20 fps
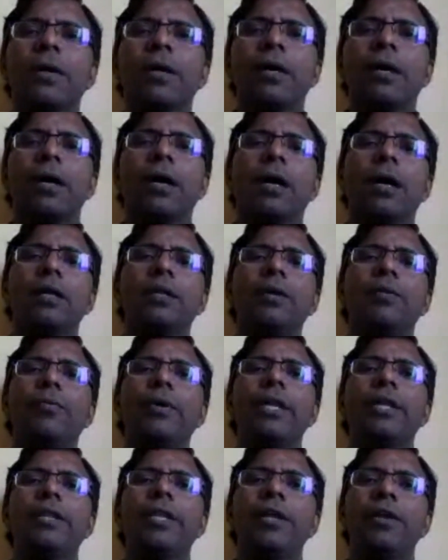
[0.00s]
So
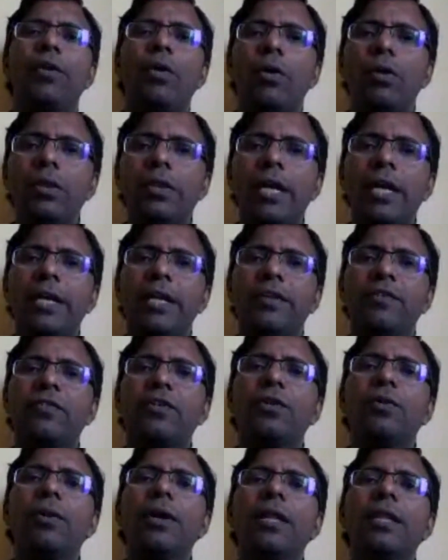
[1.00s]
the
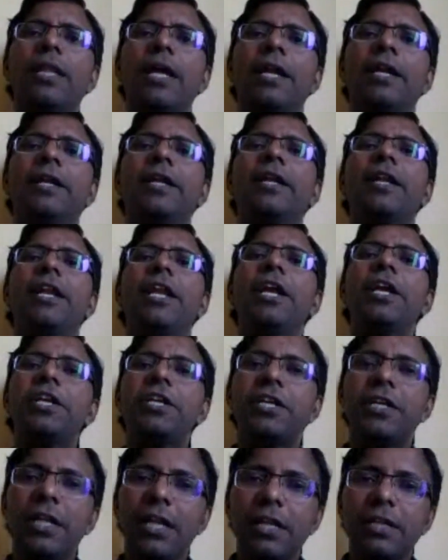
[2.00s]
role that SQL and
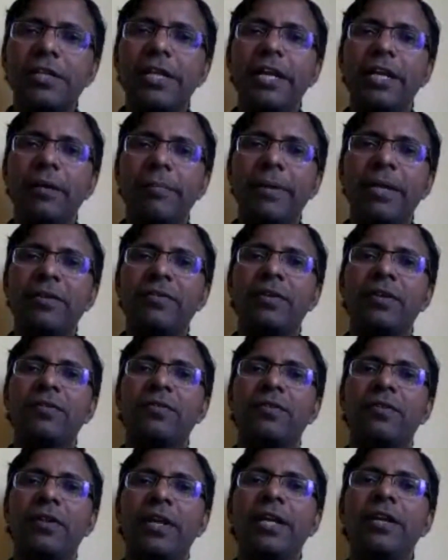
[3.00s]
relational
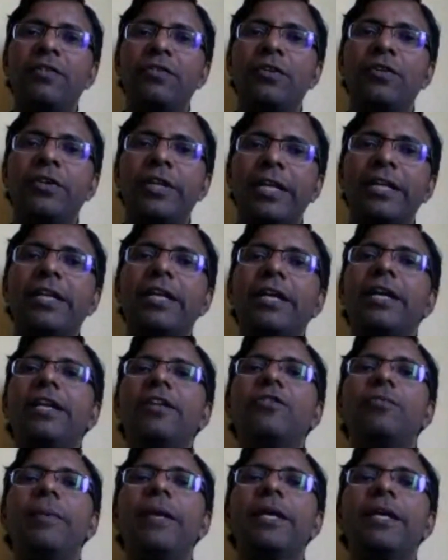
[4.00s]
databases, right? So
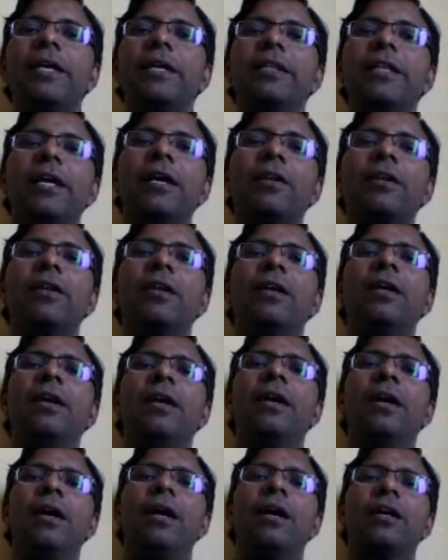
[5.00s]
technically speaking, they are
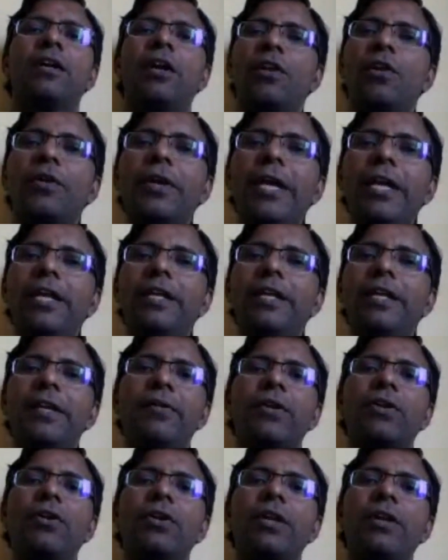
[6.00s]

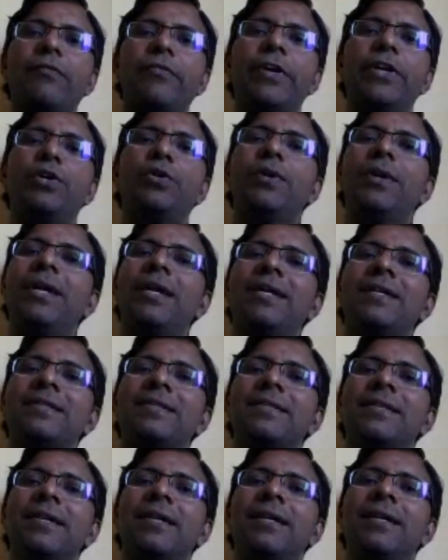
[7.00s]
colloquially they are
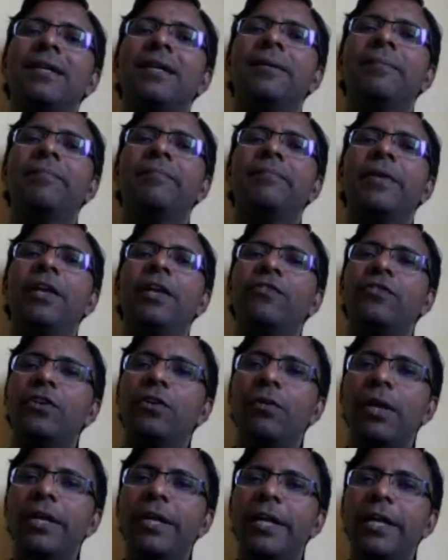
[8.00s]
referred to as
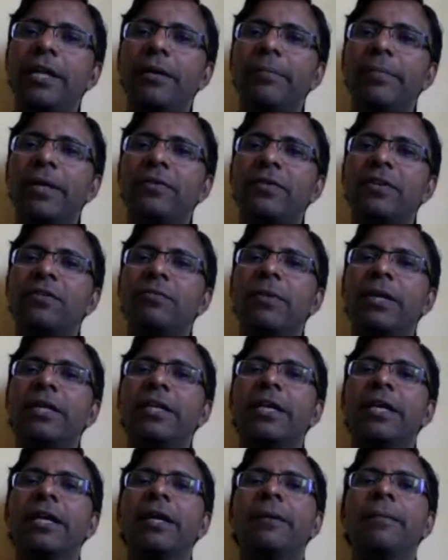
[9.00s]
SQL
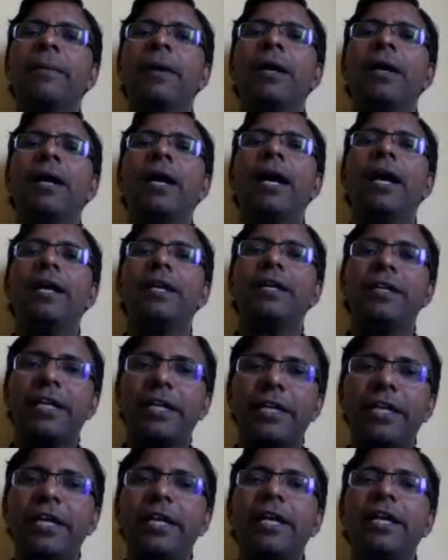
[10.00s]
databases, but
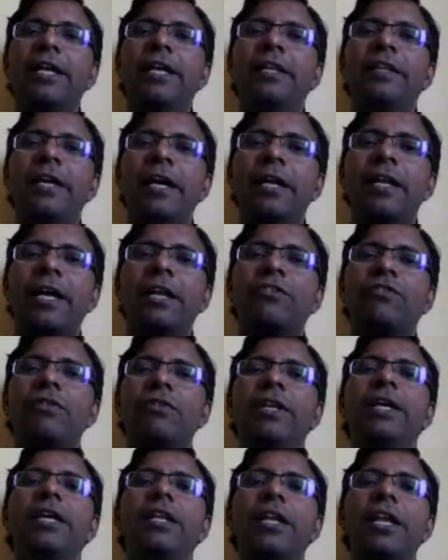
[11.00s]

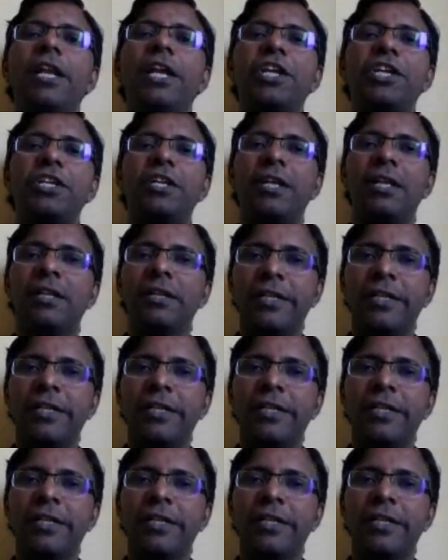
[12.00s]
technically they are actually